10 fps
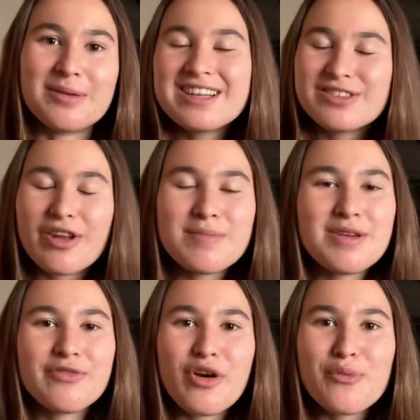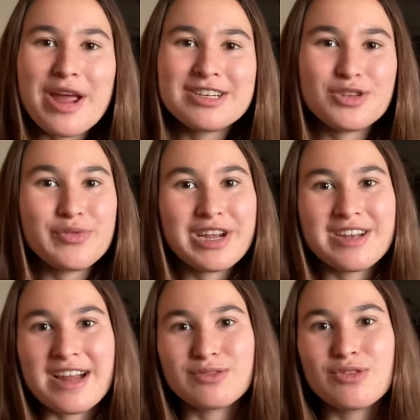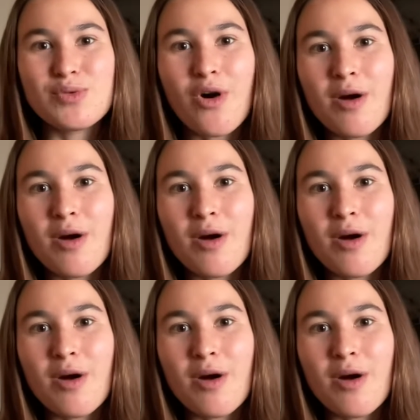I just thought it'd be a fun way to reconnect with you all